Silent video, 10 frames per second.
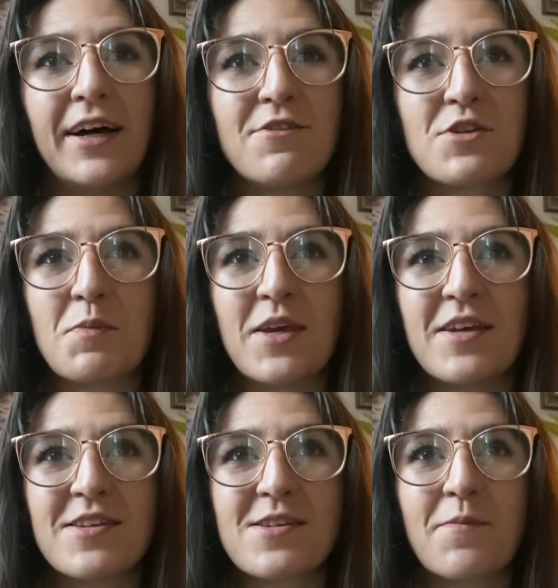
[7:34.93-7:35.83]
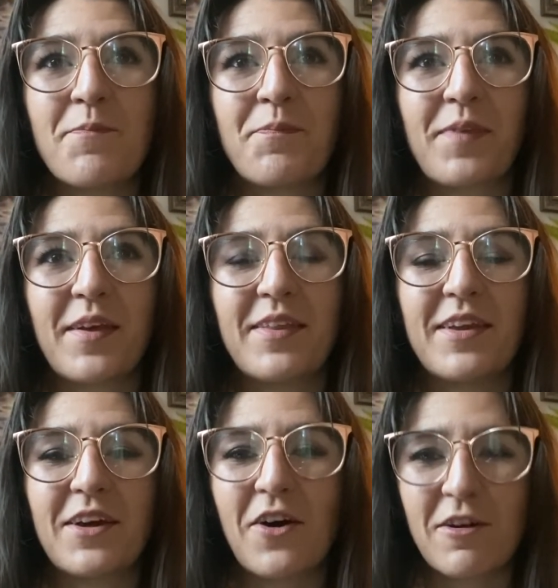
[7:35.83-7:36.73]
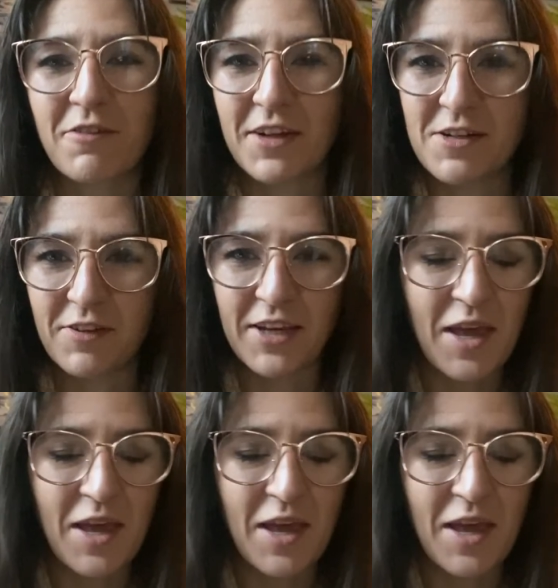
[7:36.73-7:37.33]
just because the conflict of like